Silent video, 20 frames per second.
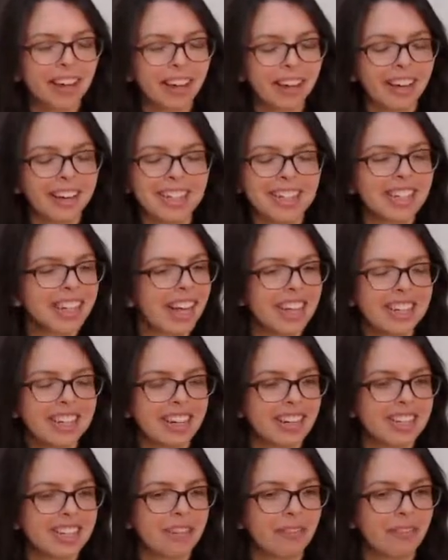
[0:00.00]
I didn't get a
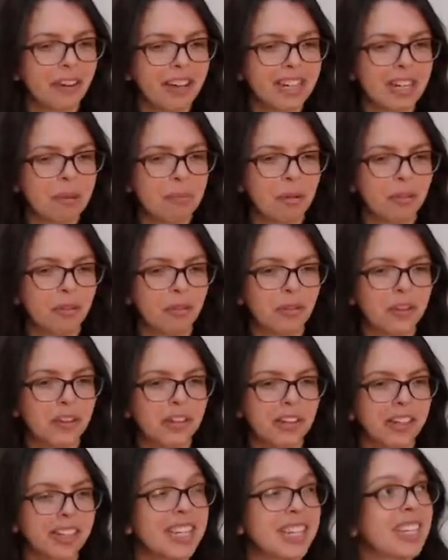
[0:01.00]
chance to find it before
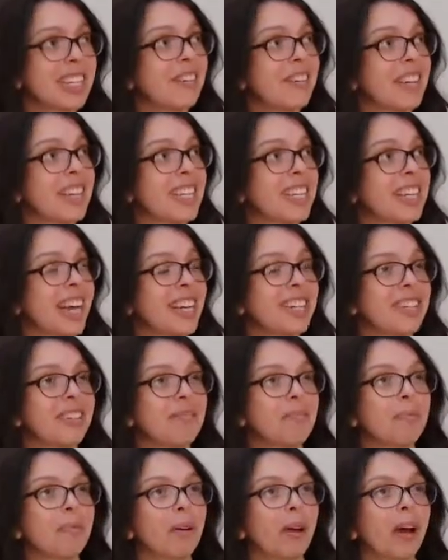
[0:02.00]
doing this evening
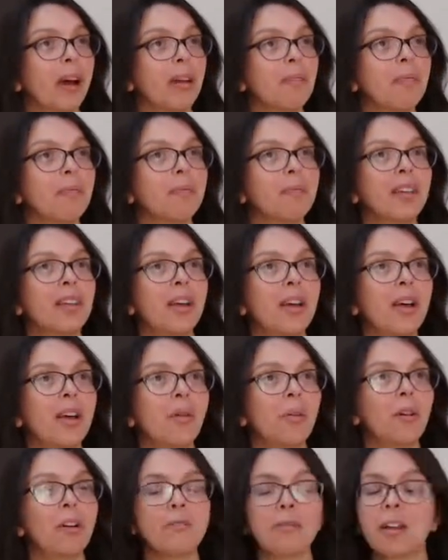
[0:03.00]
session, but
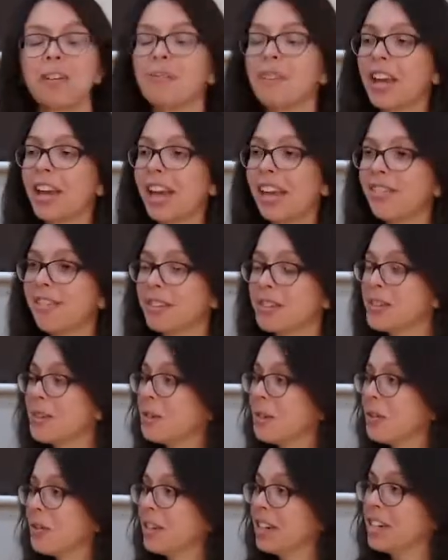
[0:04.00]
one of my favourite
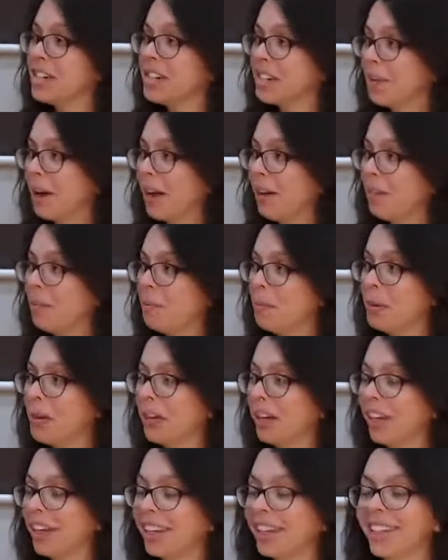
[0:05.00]
stories about the
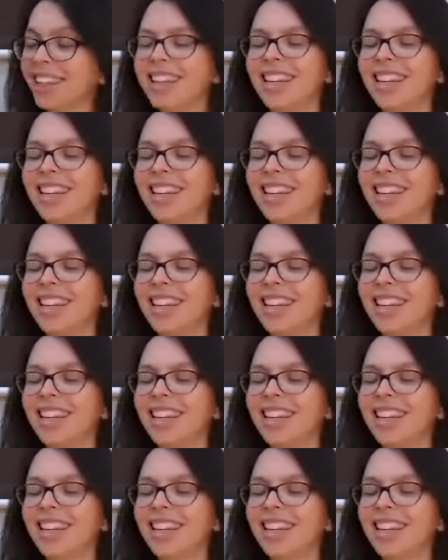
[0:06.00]
Buddha